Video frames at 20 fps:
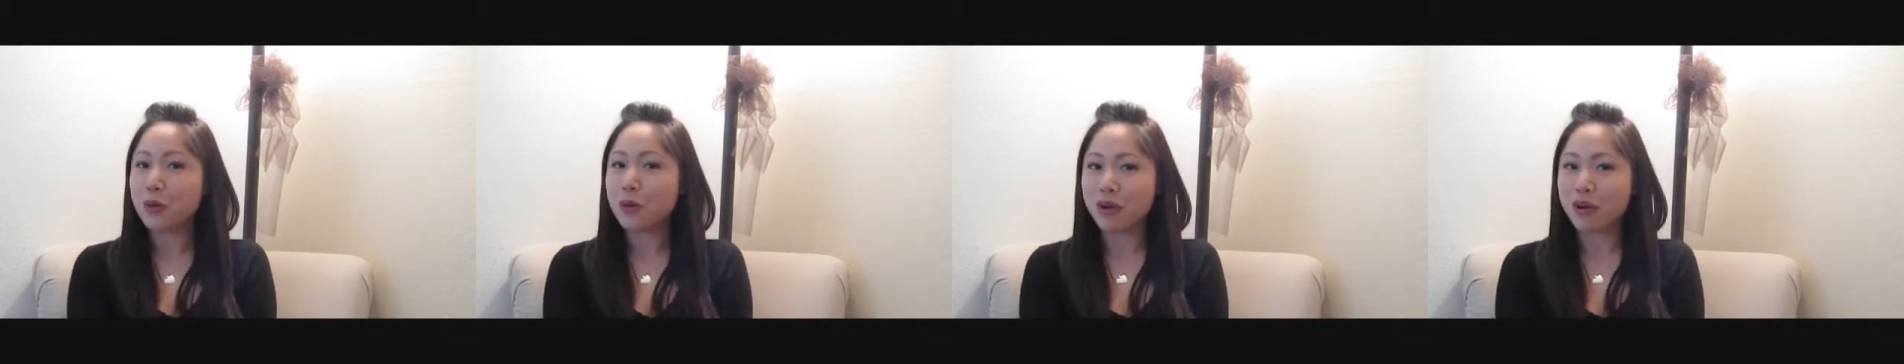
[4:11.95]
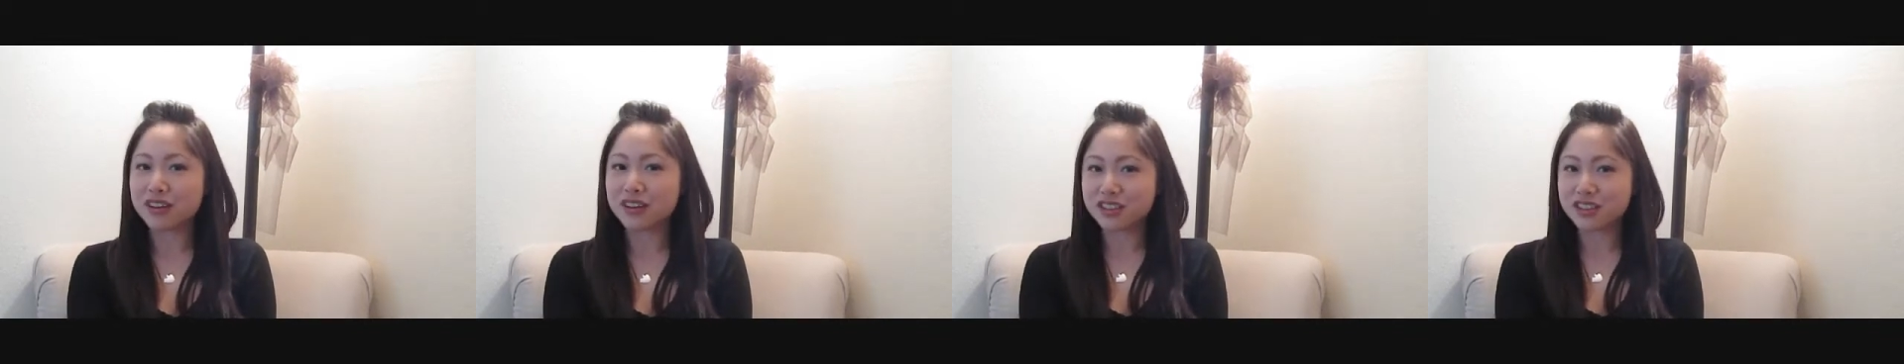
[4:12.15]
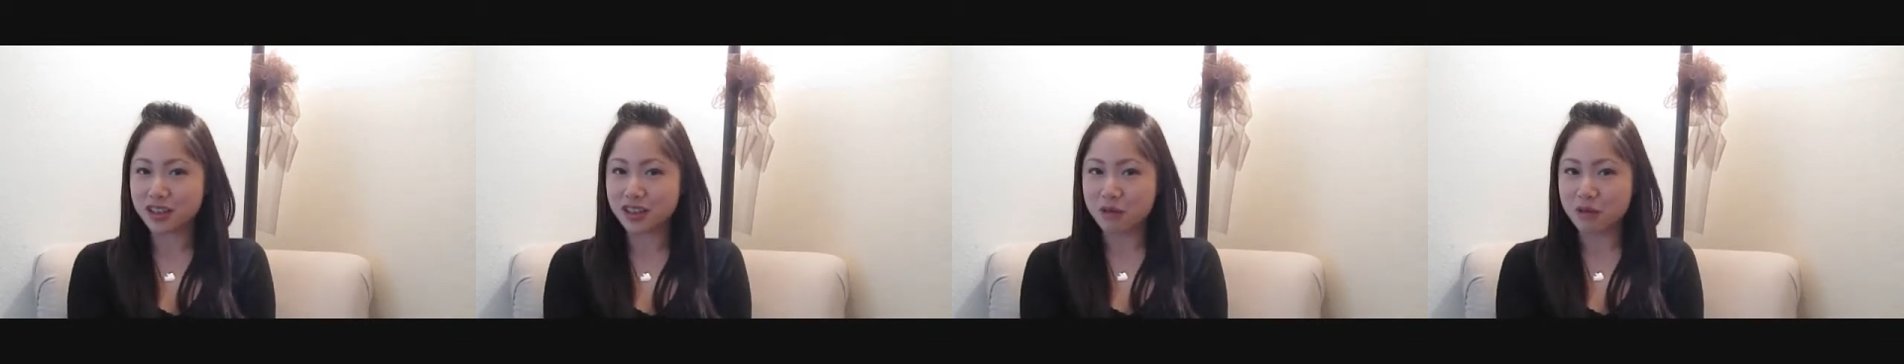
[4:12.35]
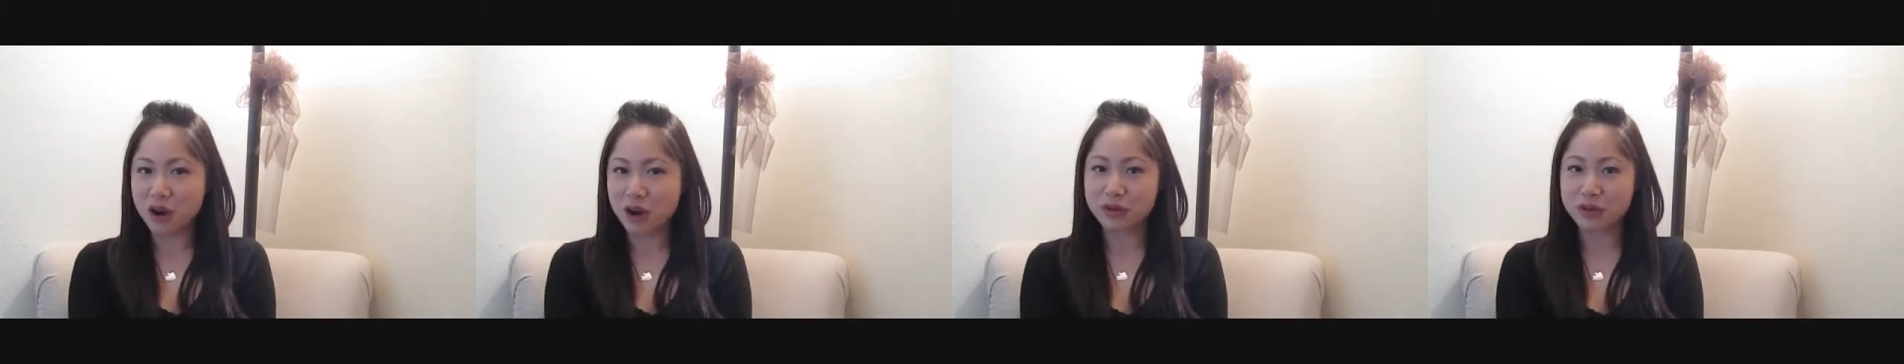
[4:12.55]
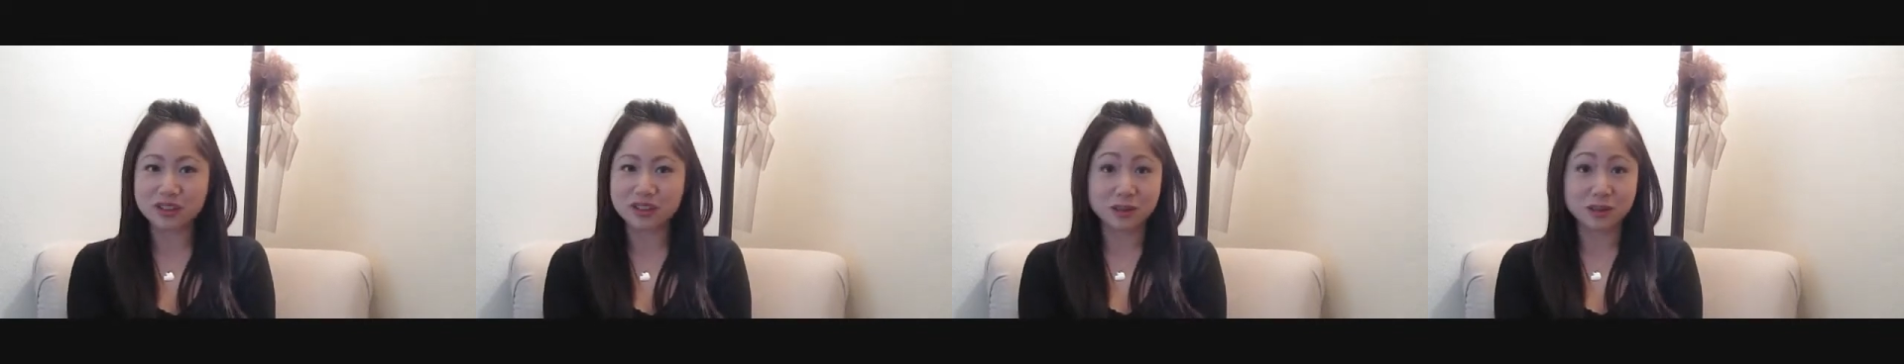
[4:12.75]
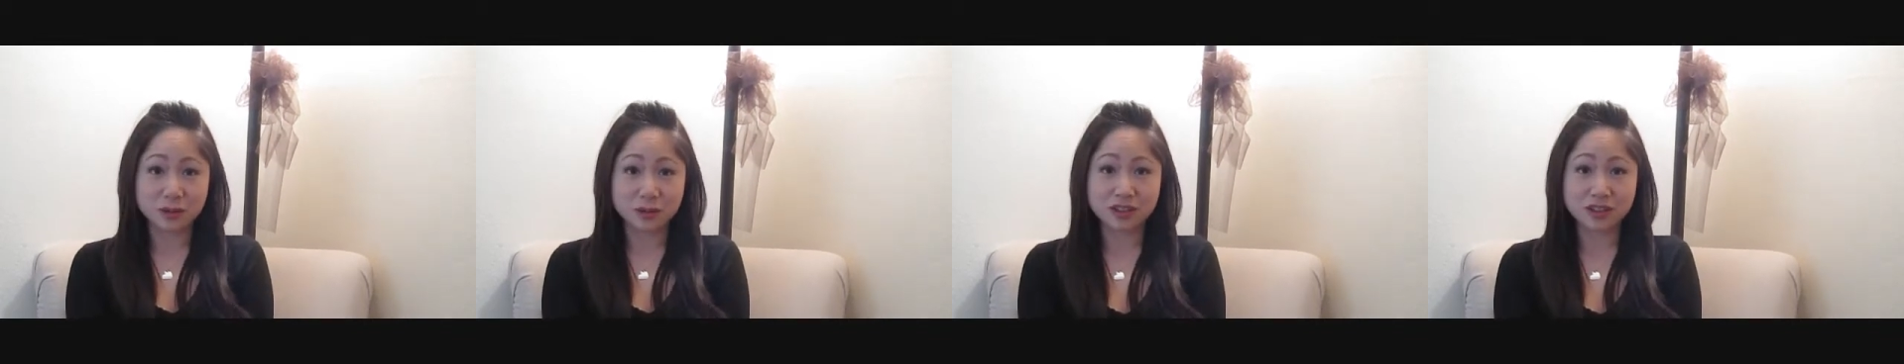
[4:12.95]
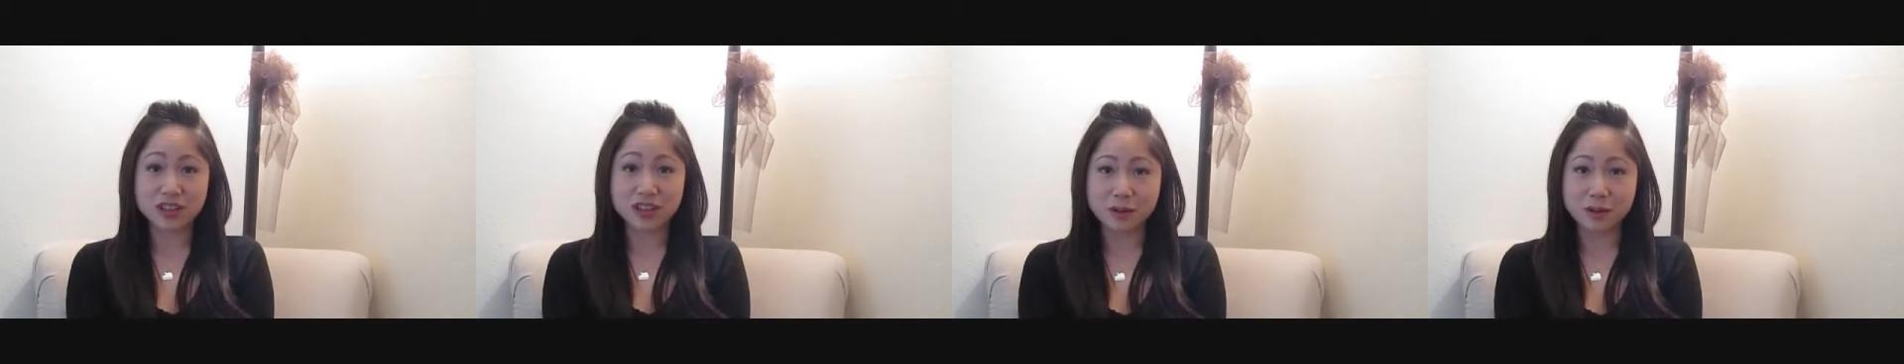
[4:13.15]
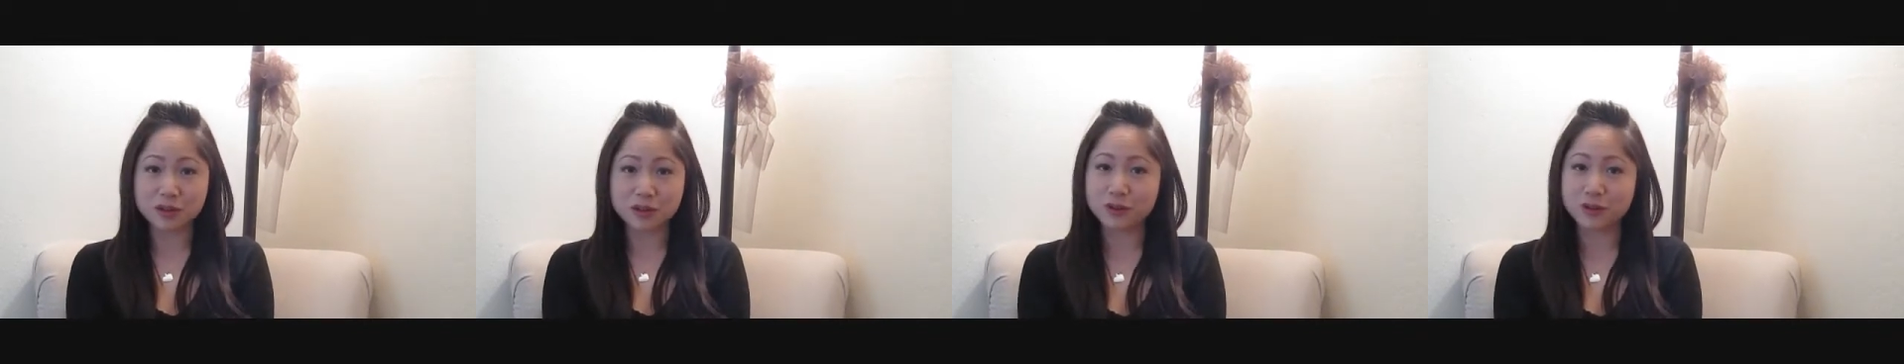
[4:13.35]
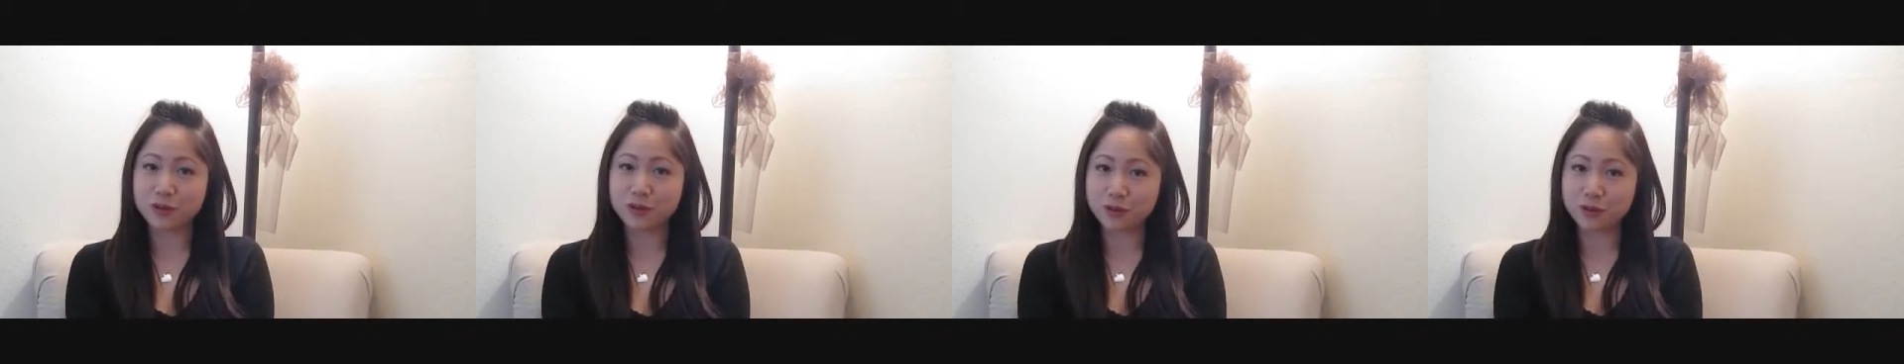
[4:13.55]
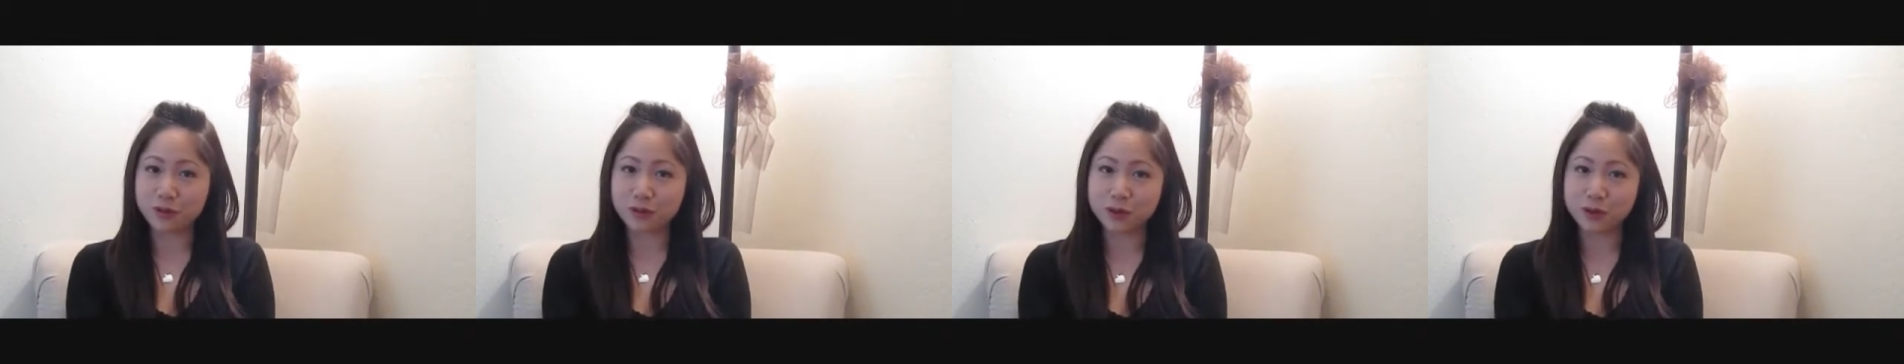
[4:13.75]
wanting to come out with similar types of
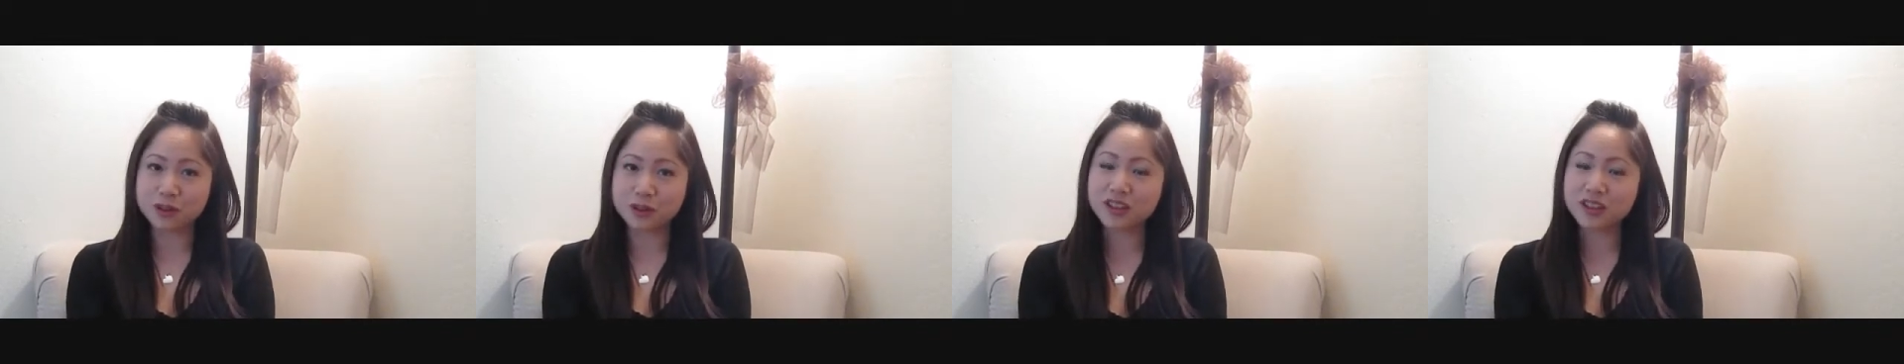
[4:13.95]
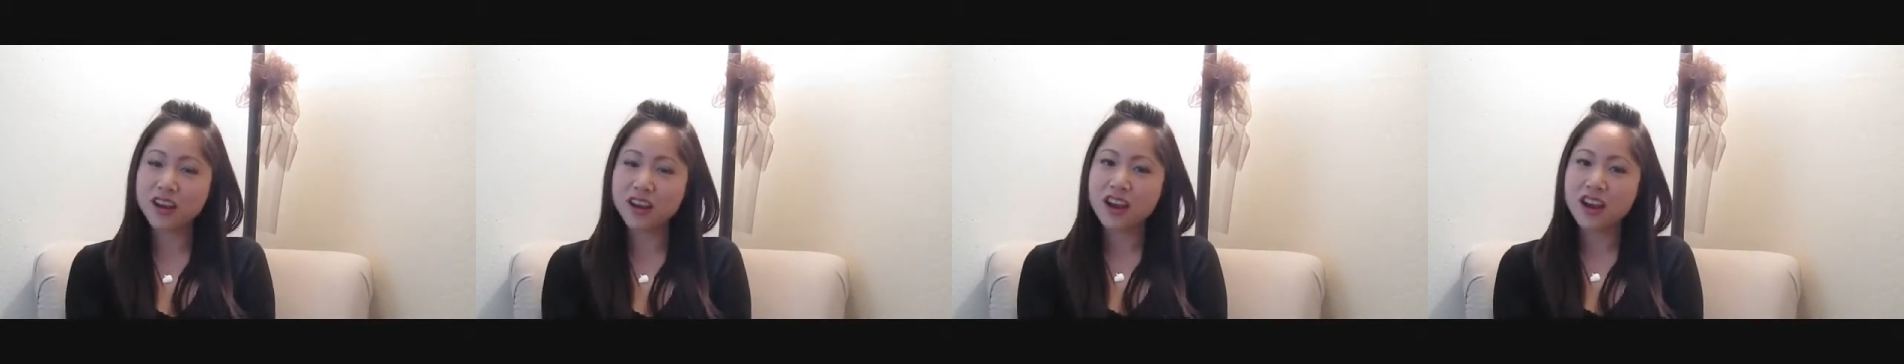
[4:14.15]
foods.